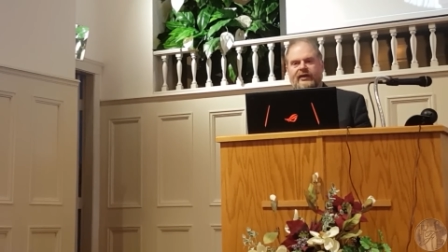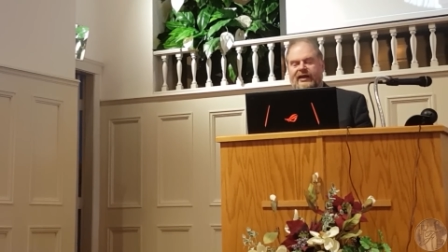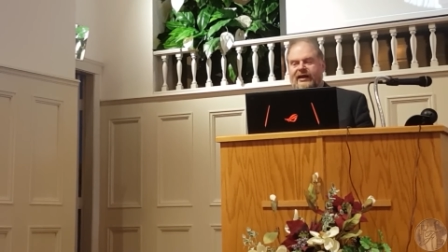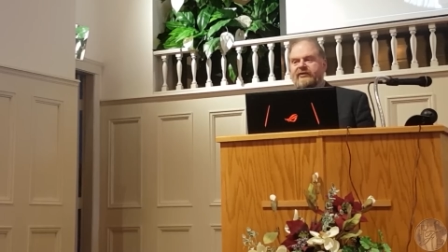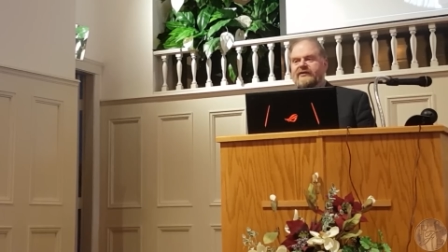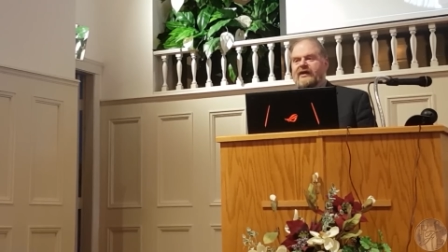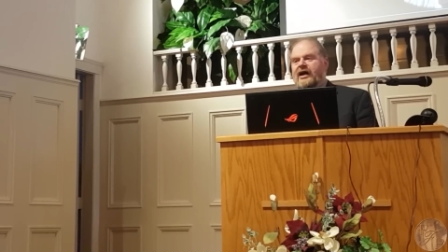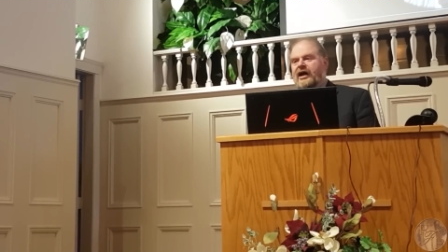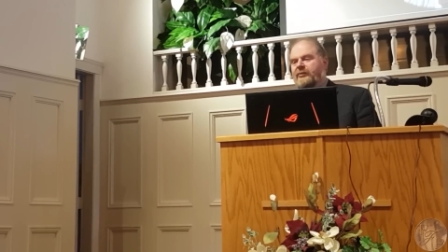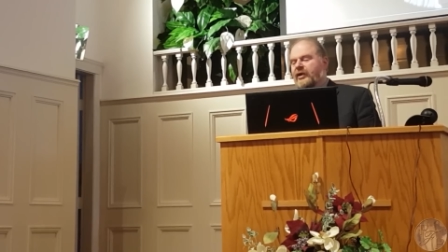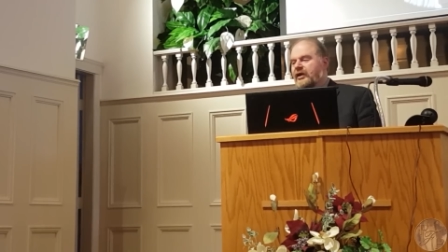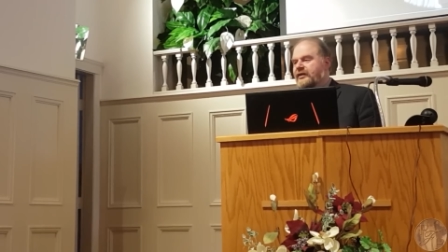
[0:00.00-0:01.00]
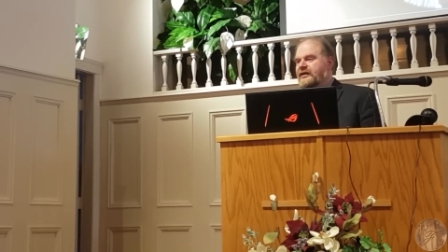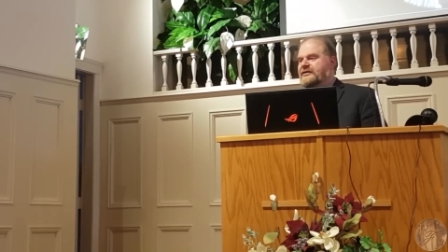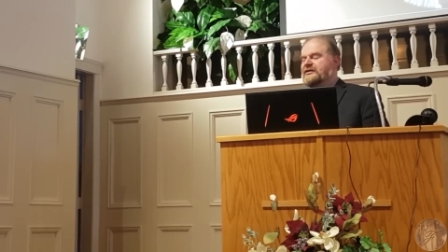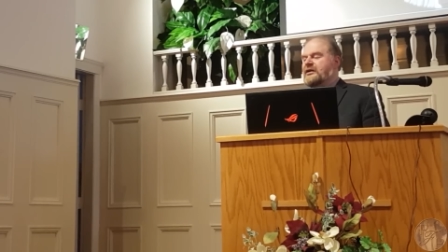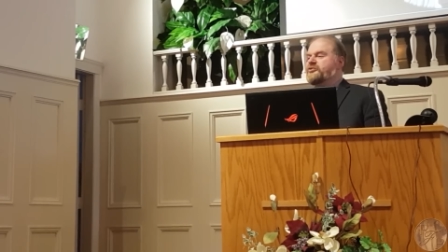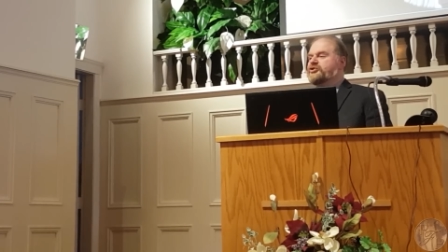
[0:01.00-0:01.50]
that every time that
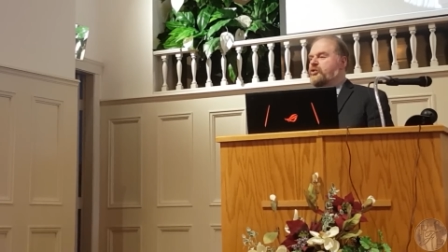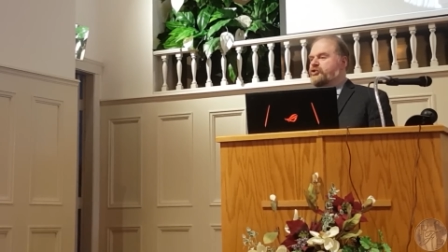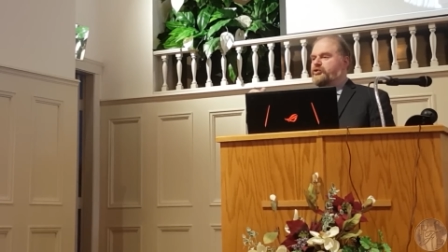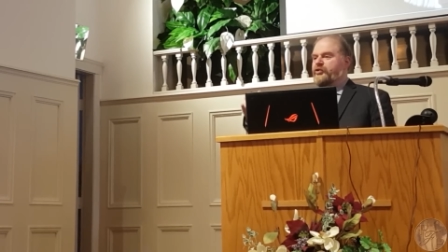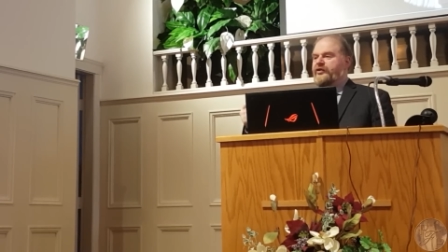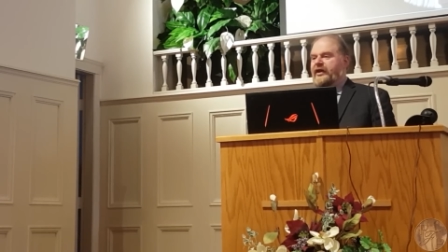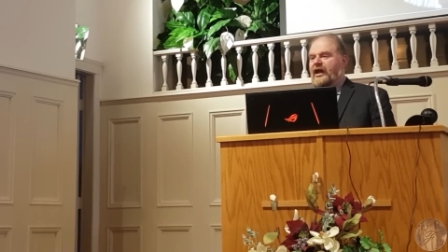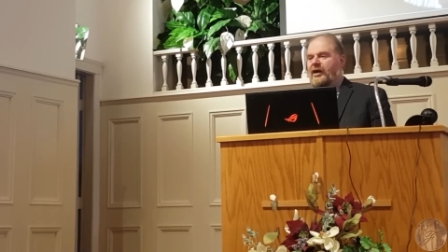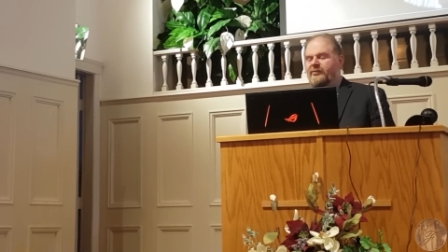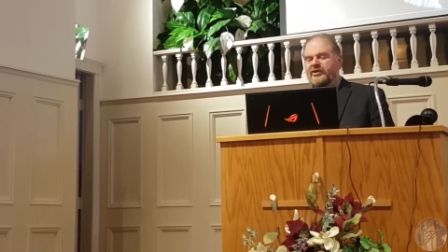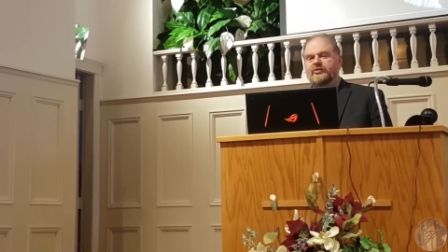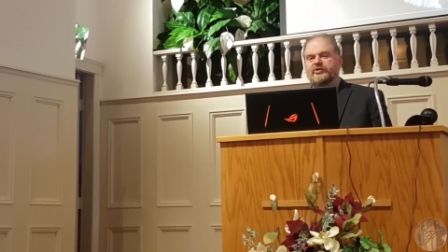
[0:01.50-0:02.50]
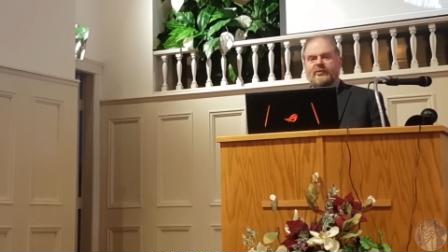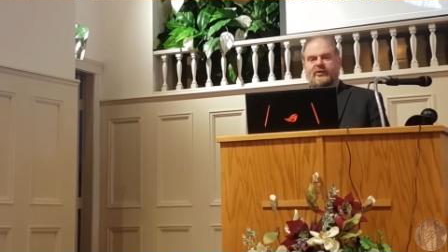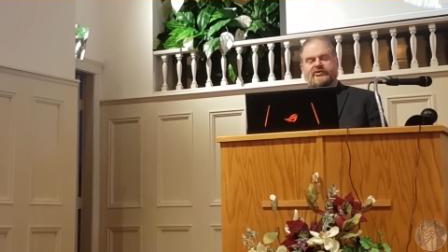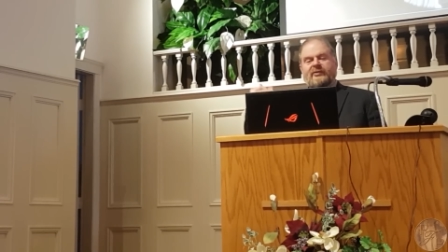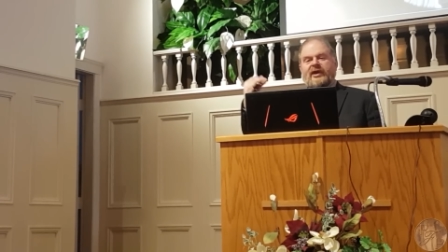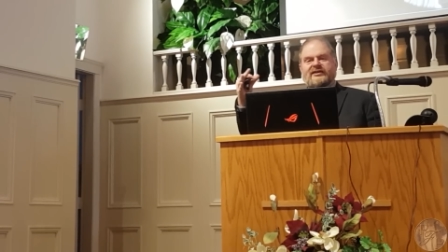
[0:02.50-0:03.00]
some social thing happens, we're
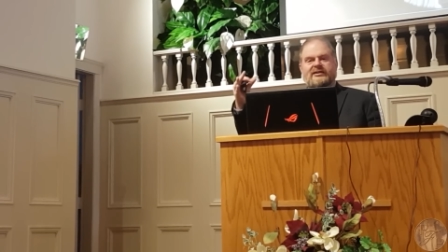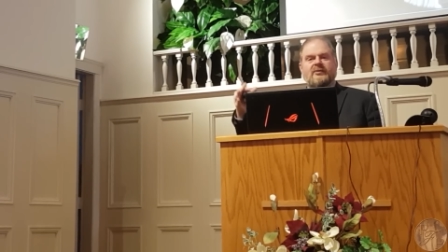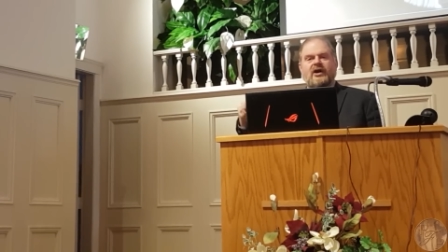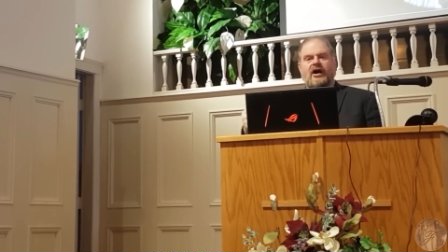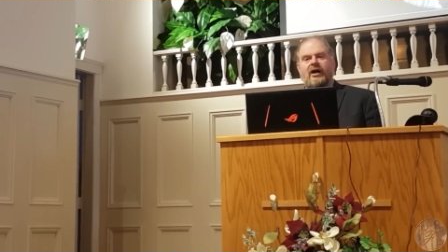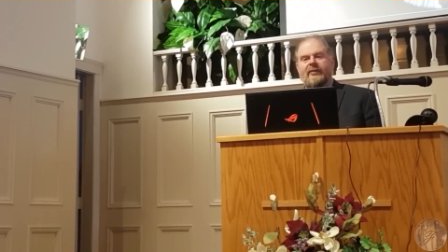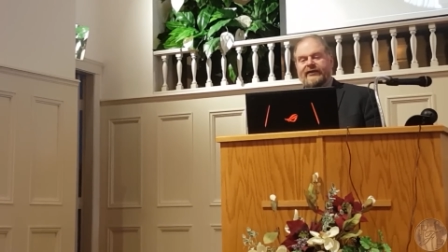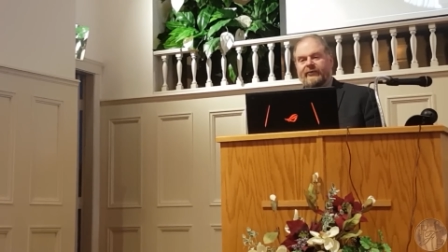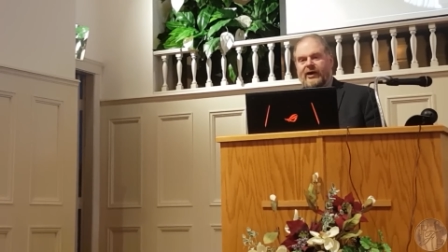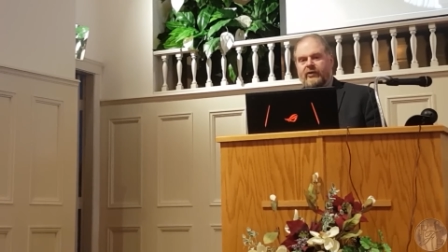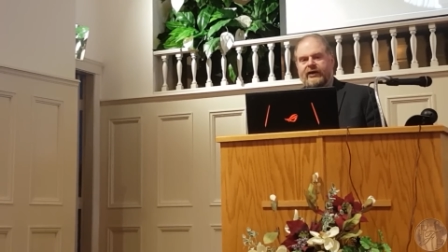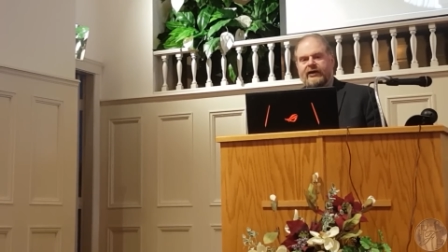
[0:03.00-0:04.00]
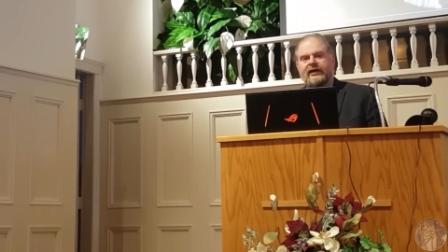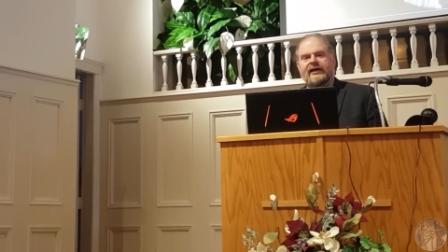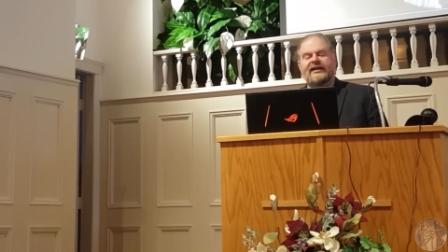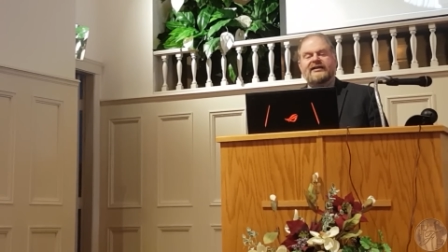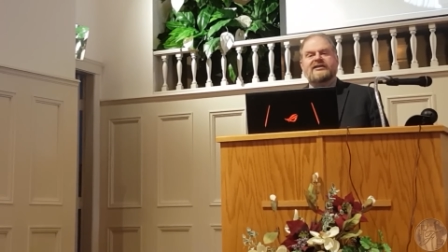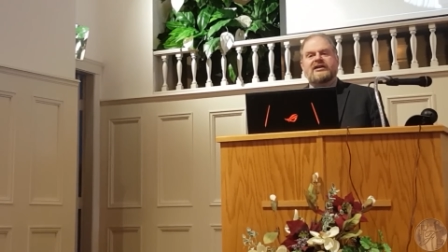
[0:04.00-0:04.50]
supposed to make some comment about it
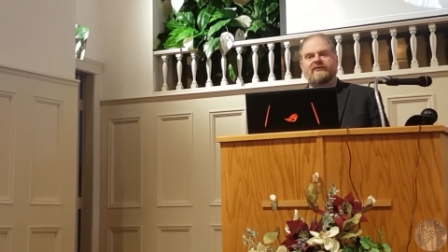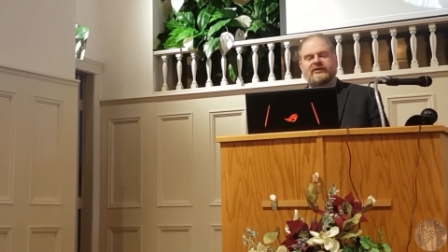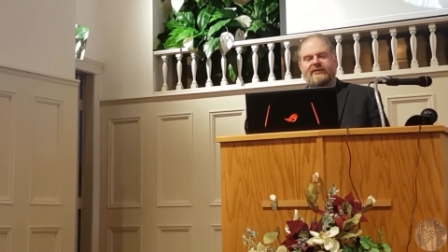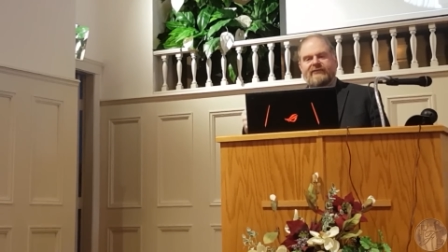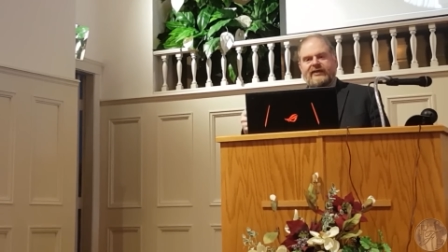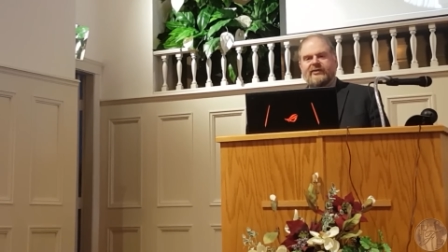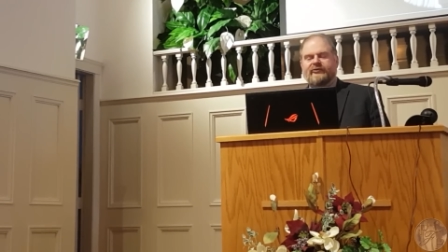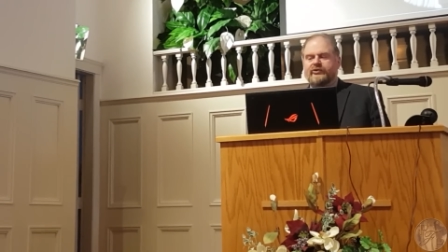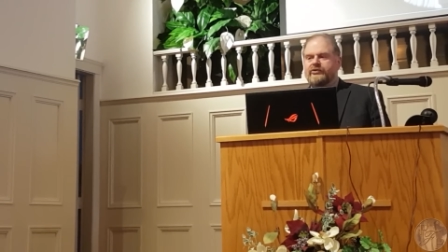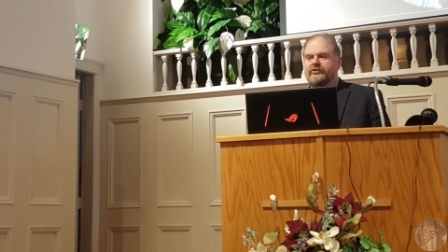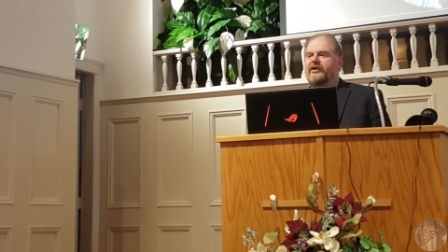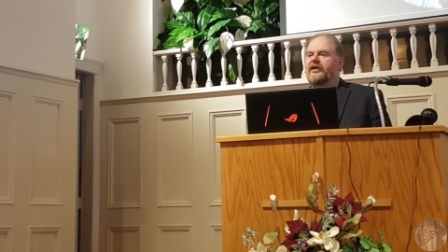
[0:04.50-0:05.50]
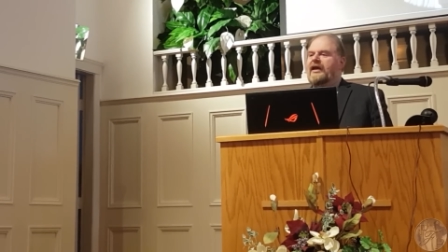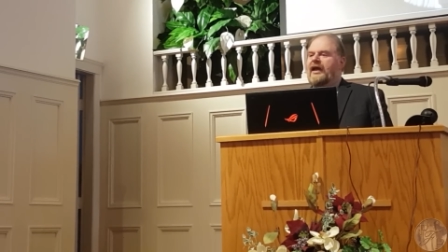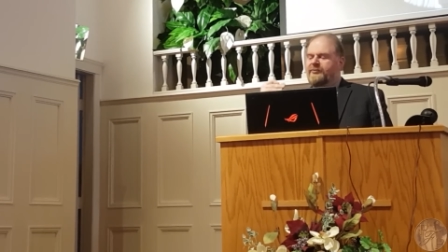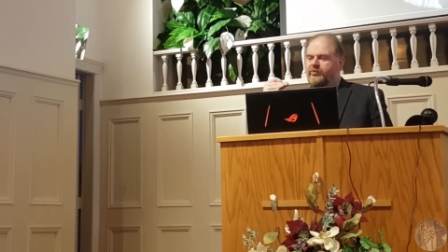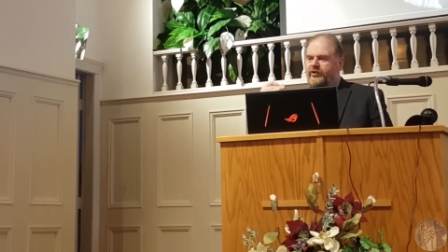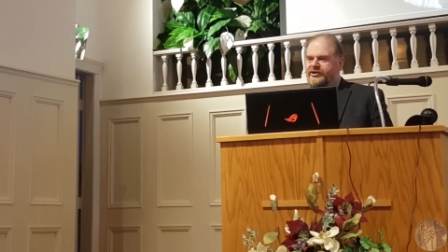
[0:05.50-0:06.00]
instead of living the truth
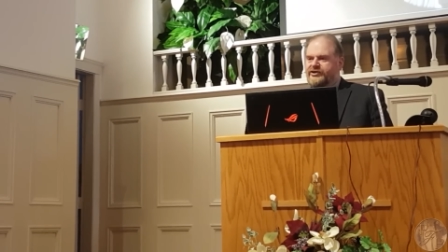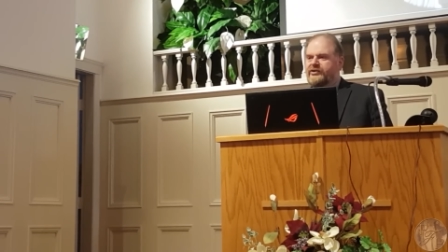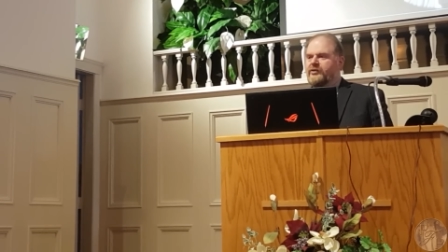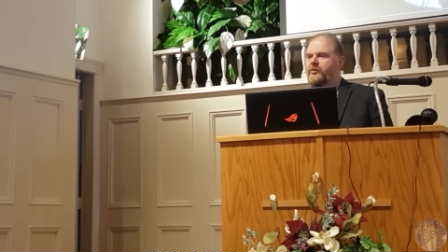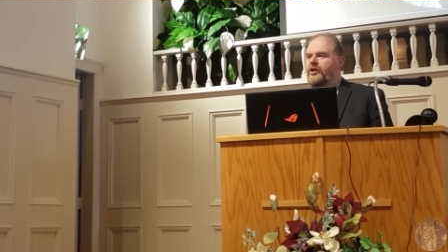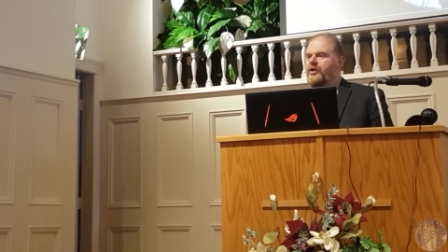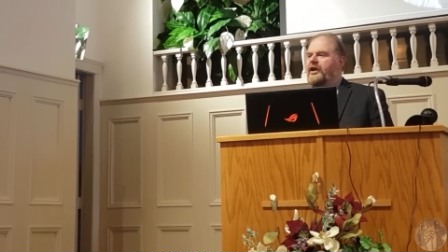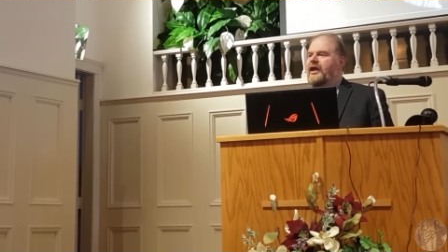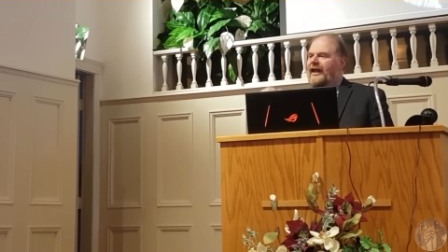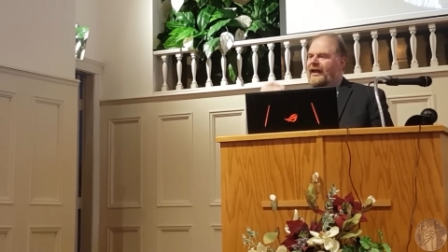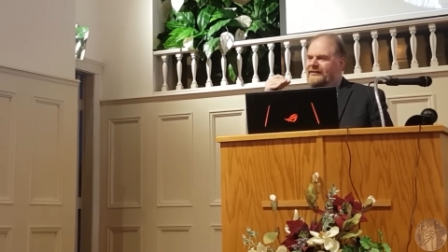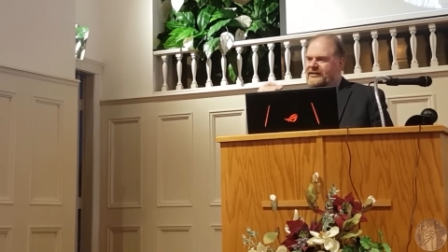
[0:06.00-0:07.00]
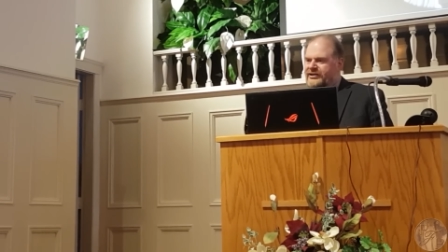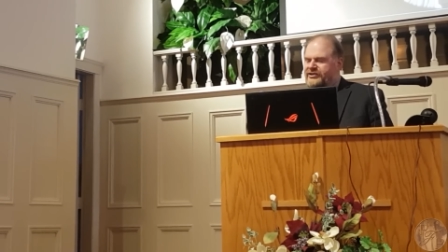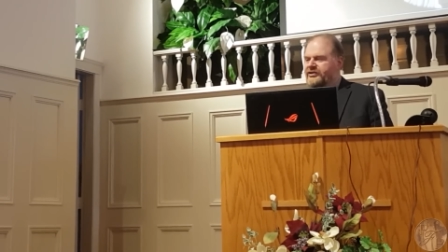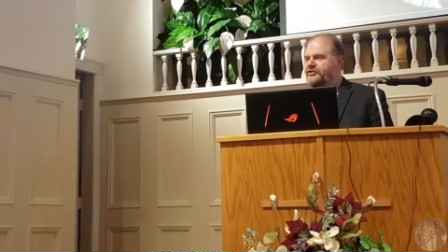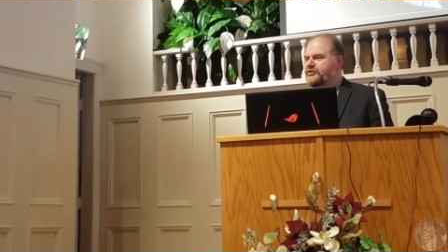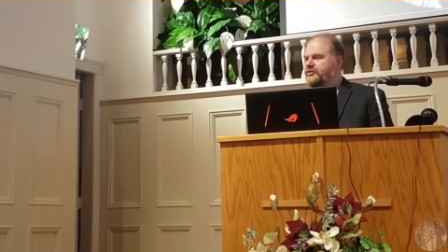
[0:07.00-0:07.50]
and preaching the word and
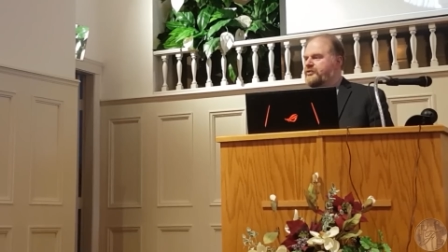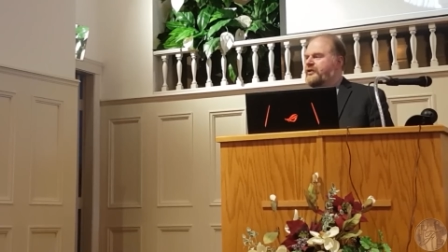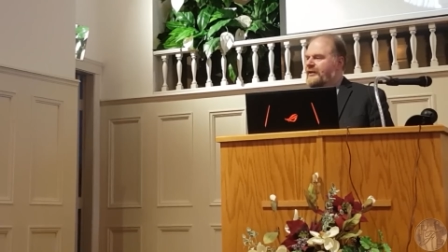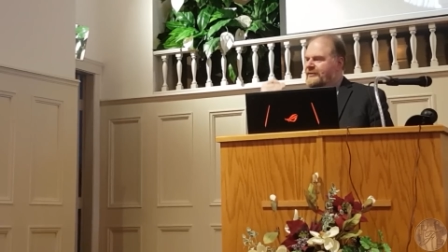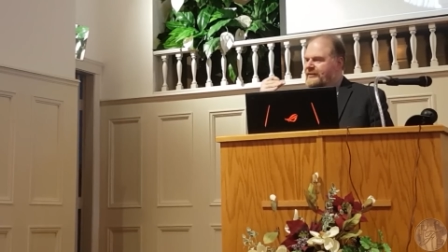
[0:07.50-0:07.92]
teaching the truth.